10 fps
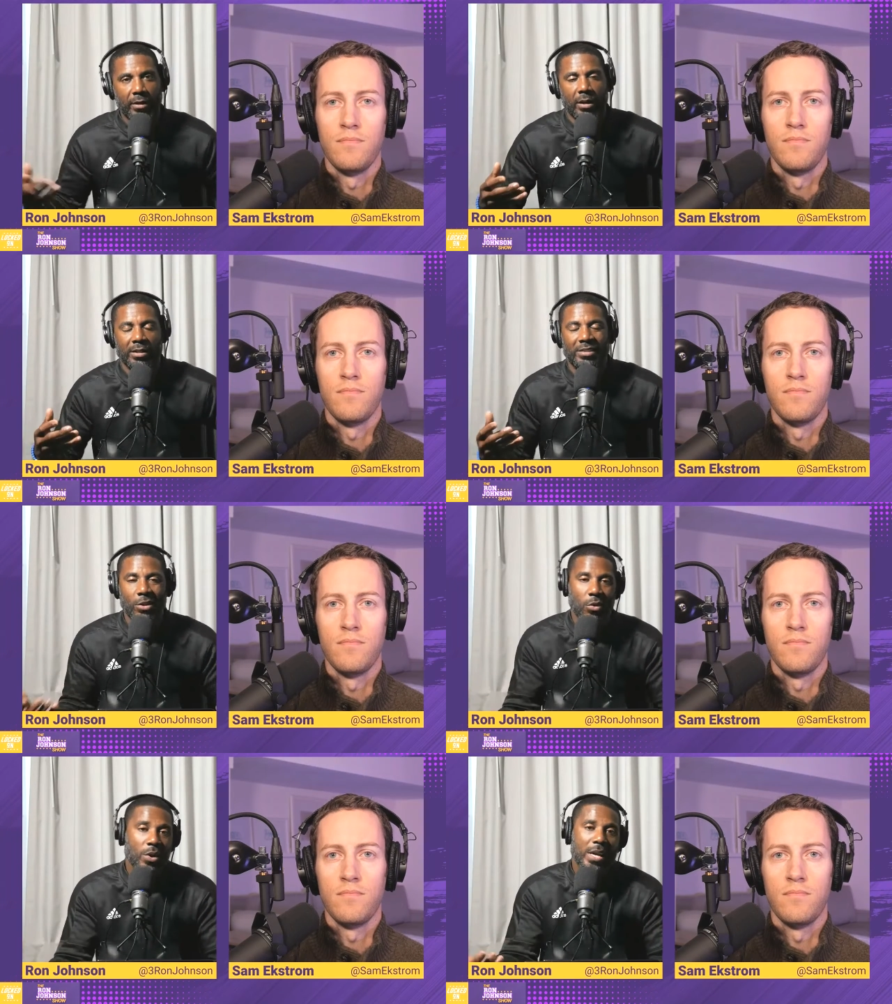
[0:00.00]
Speaker 1: so
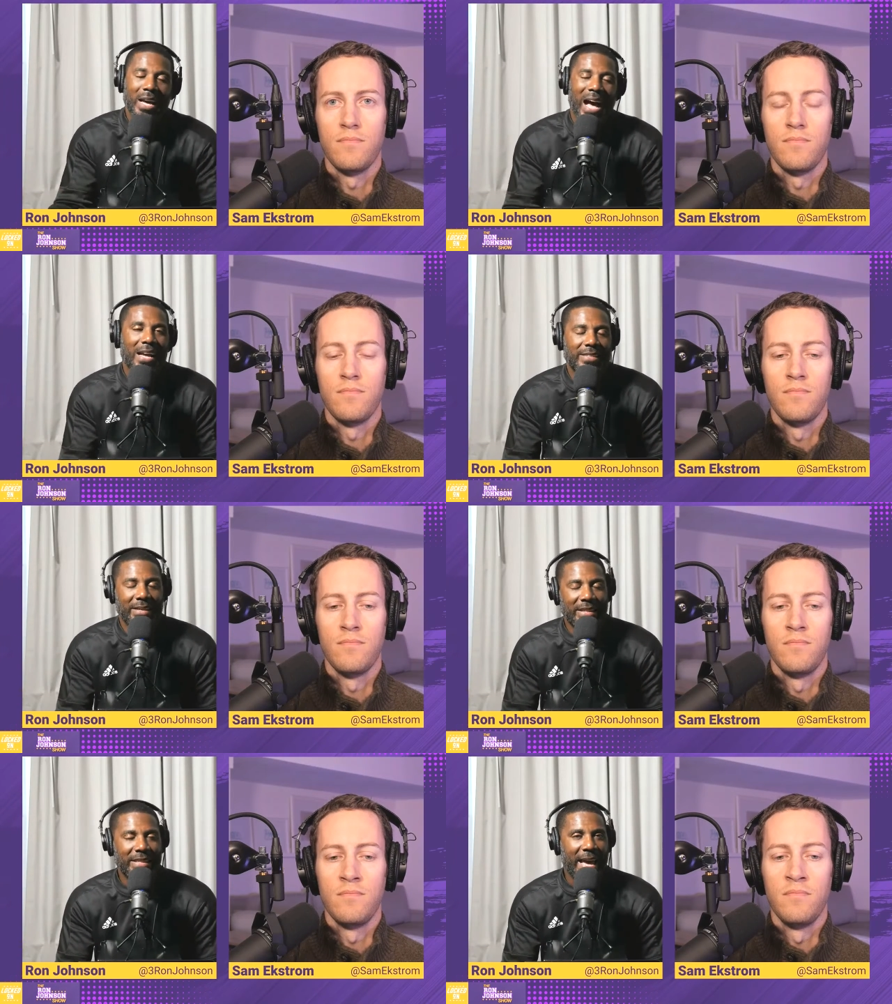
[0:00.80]
honestly i think
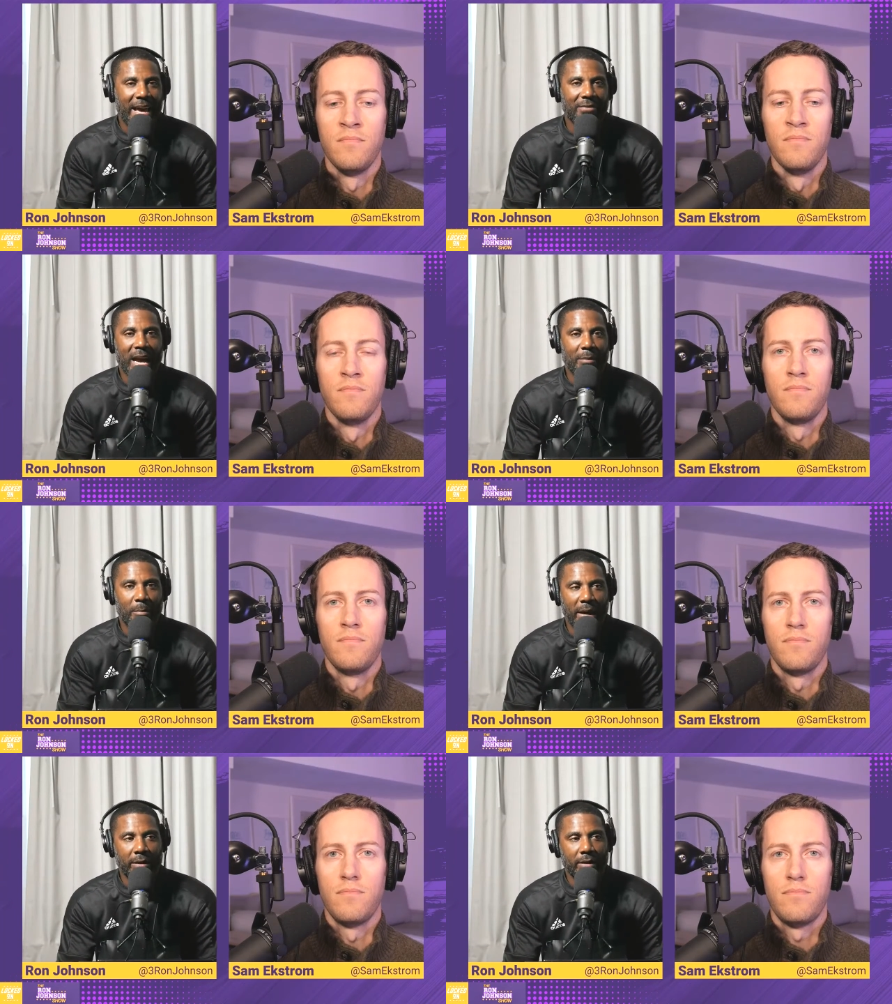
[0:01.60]
they have gotten
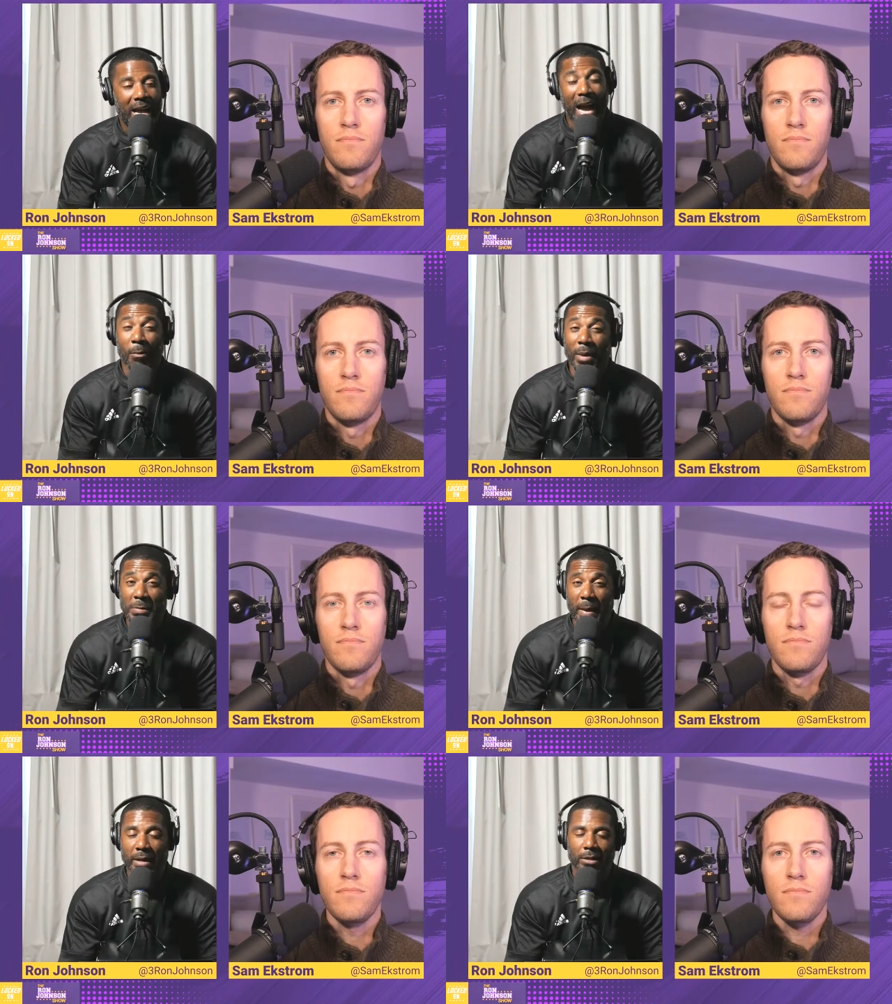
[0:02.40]
better how much
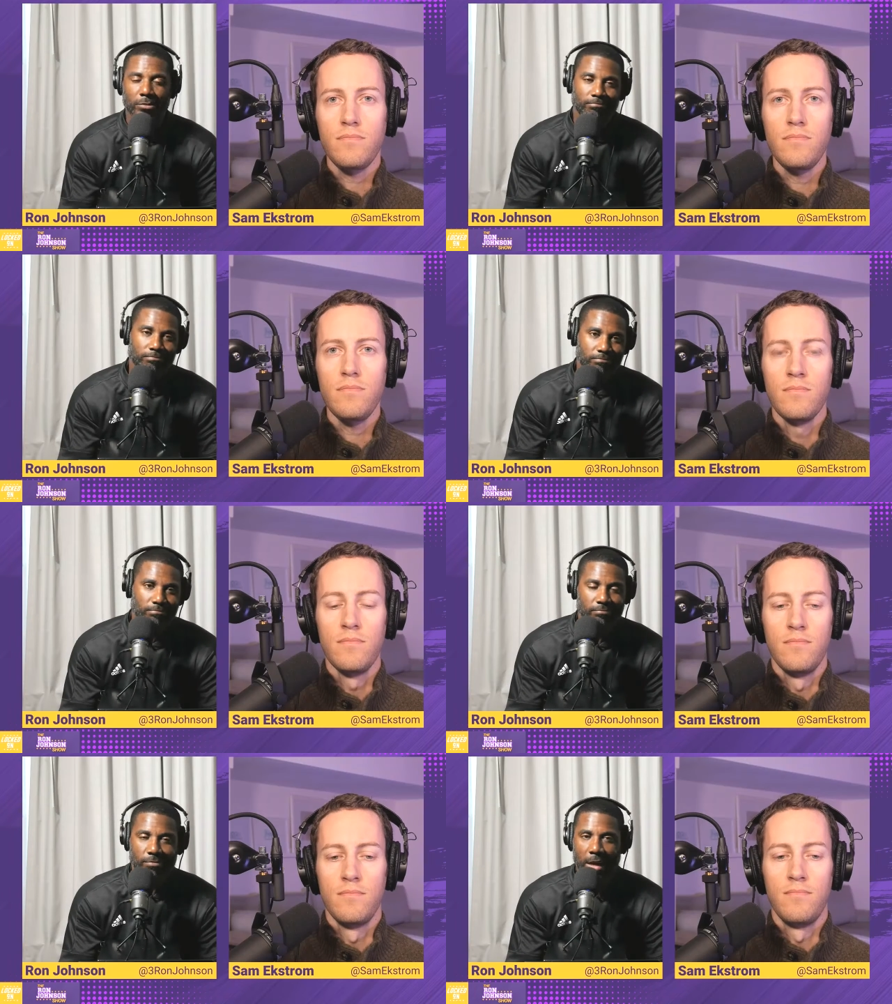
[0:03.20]
better
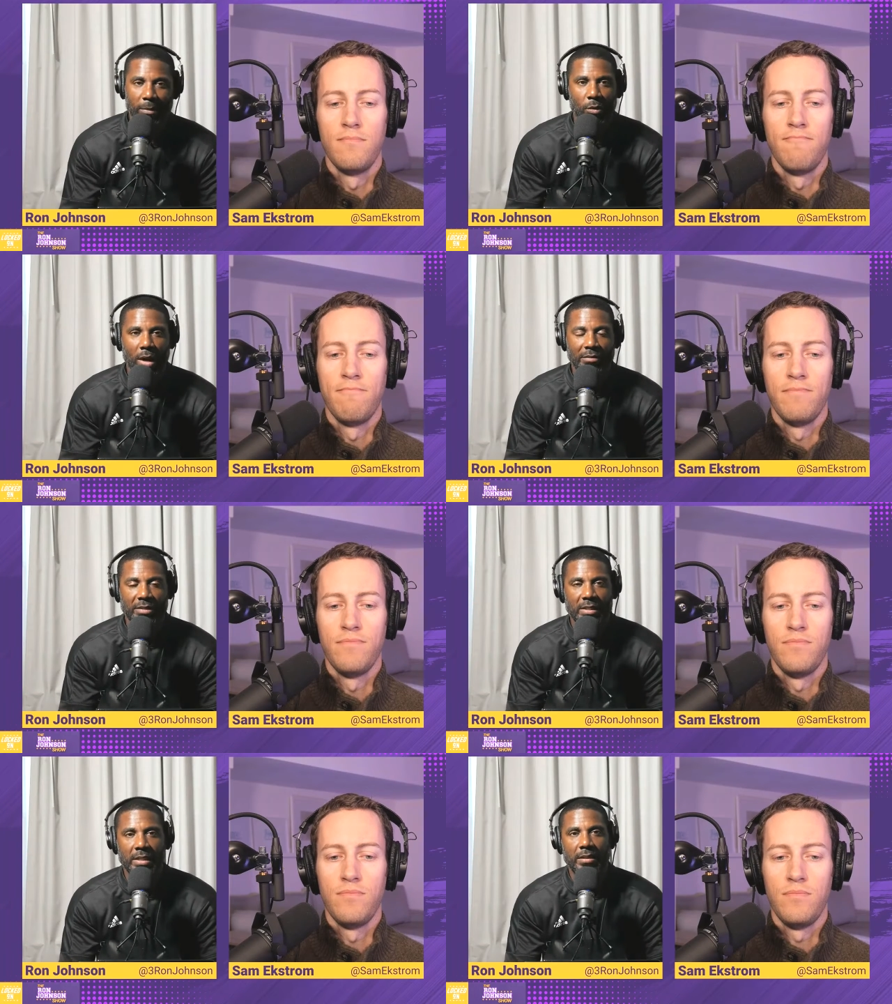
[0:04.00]
i mean we'll have to
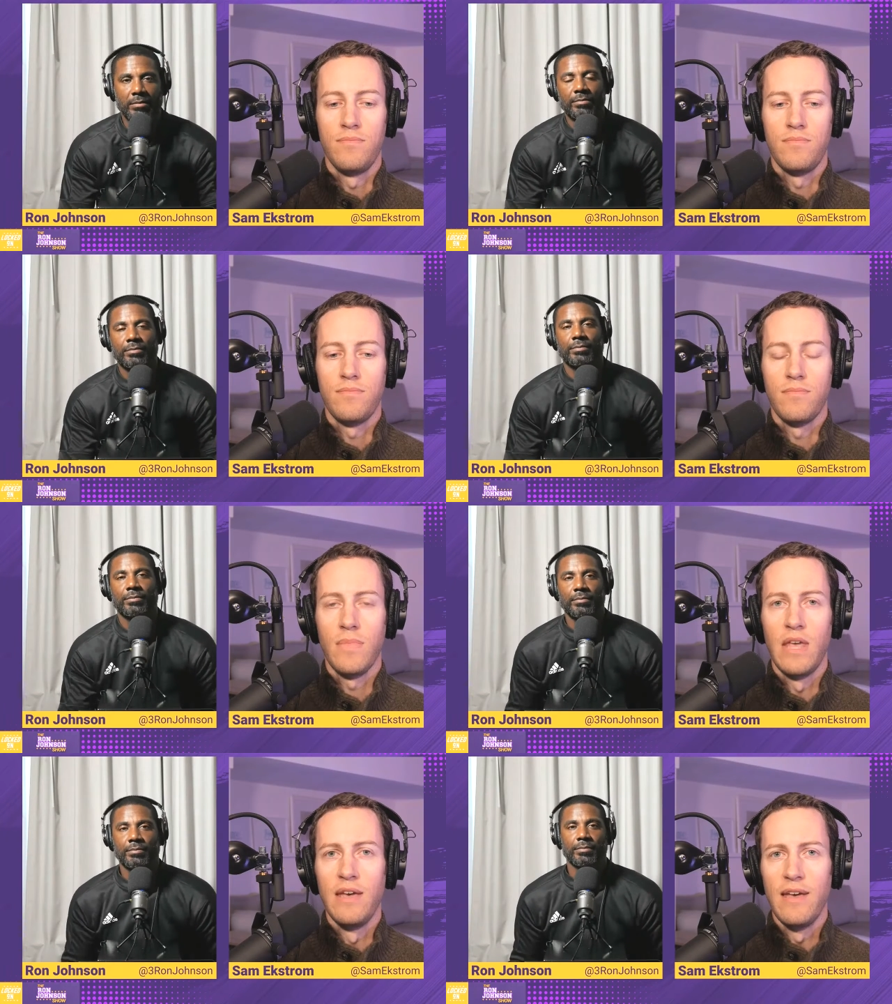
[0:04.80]
see
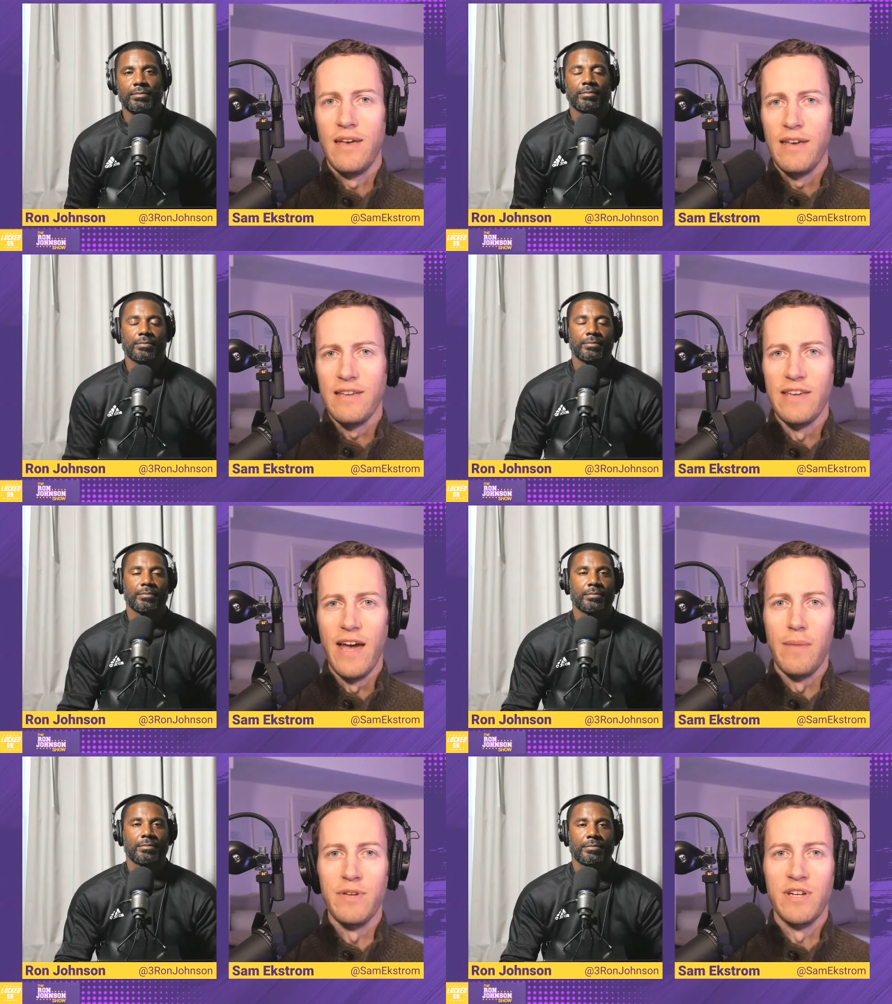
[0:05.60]

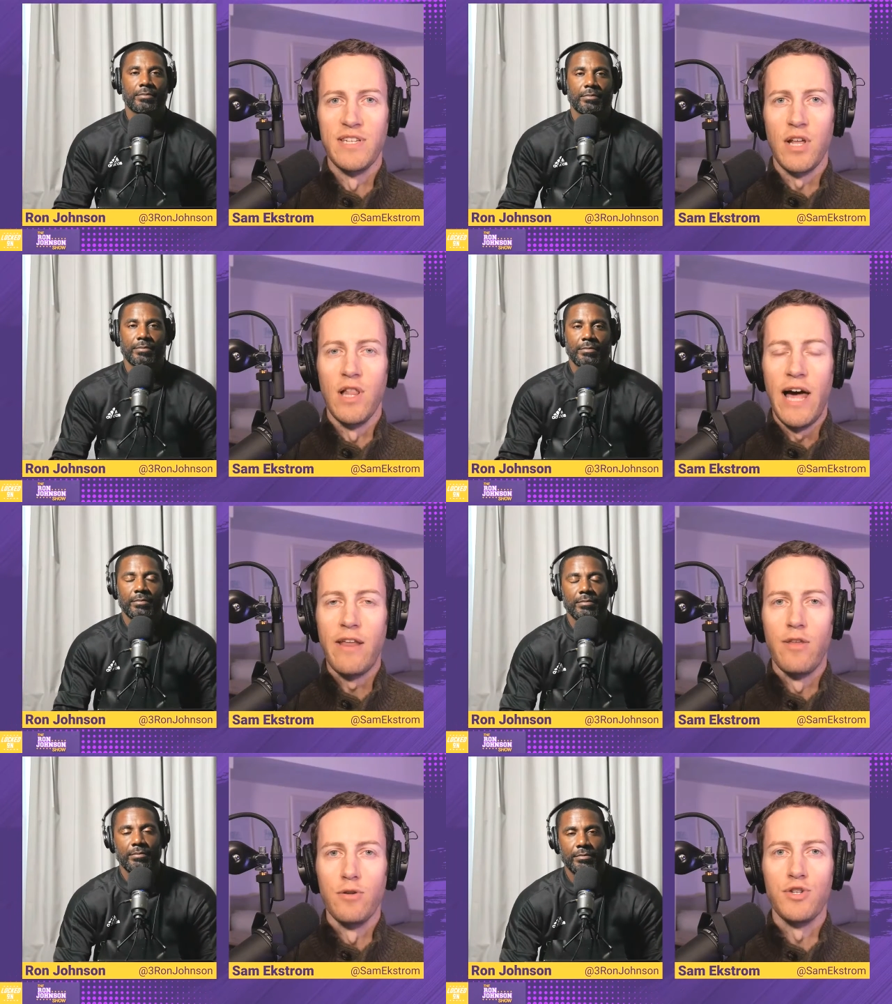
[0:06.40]
Speaker 2: yeah, because a lot of
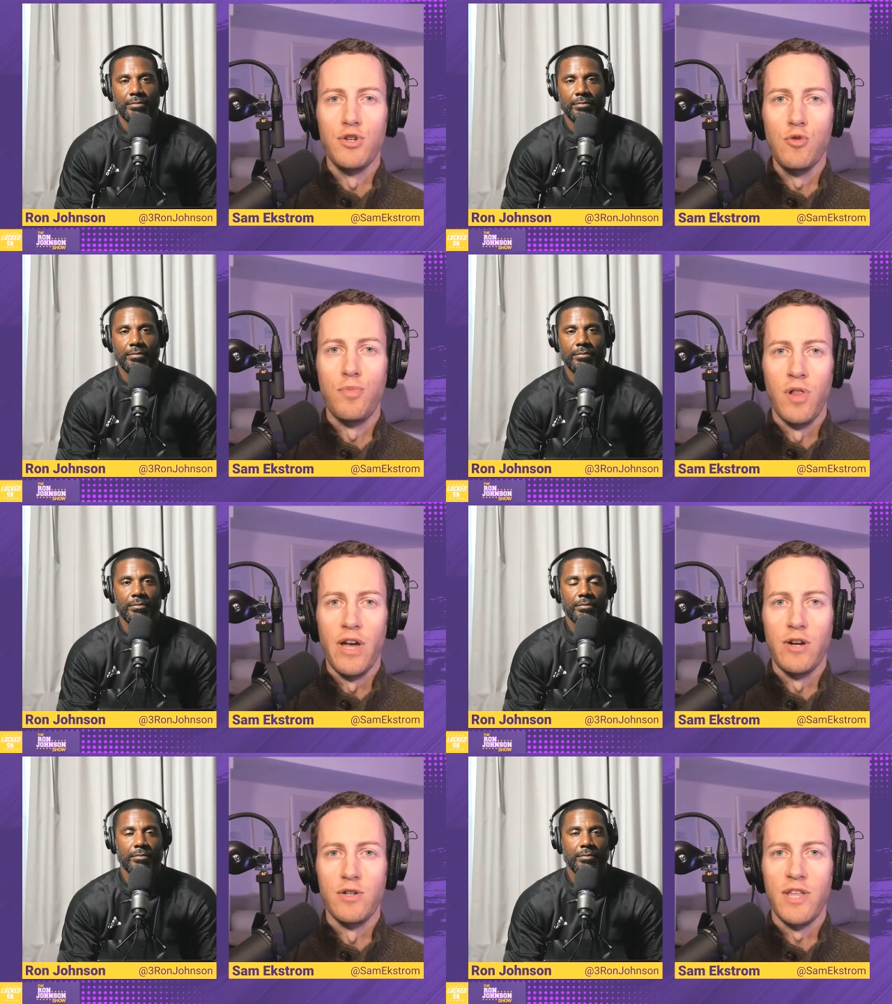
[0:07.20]
those new
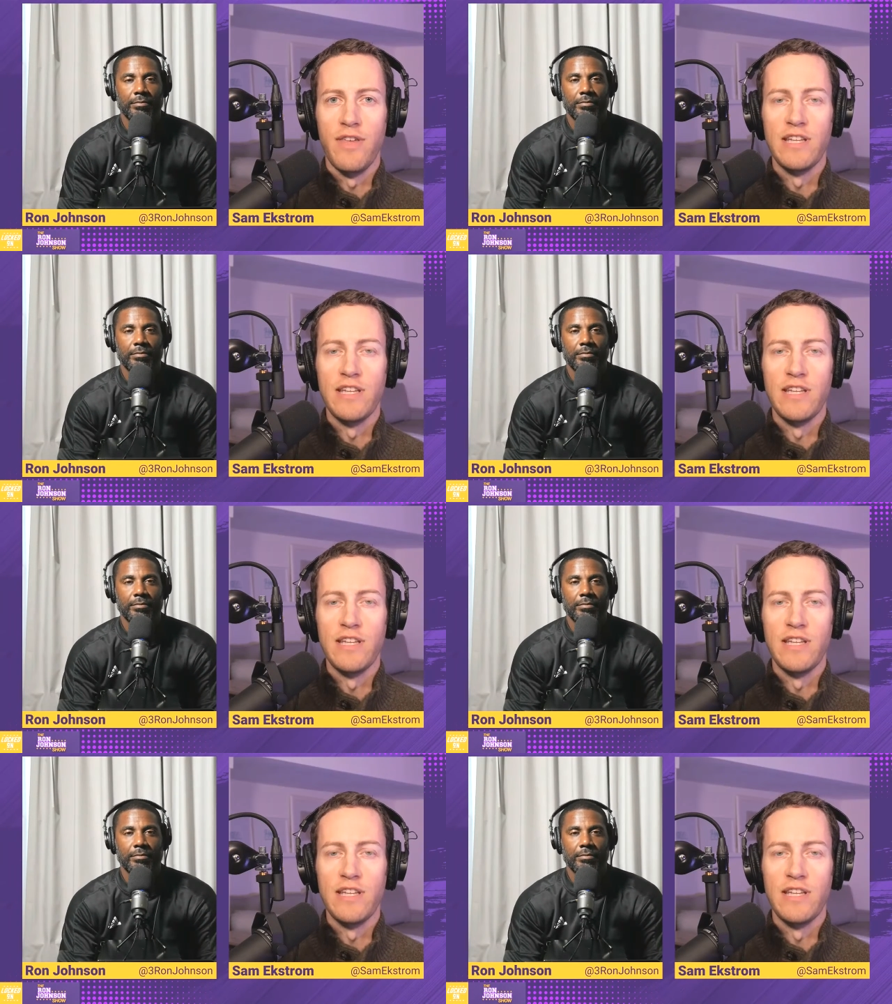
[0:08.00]
players that they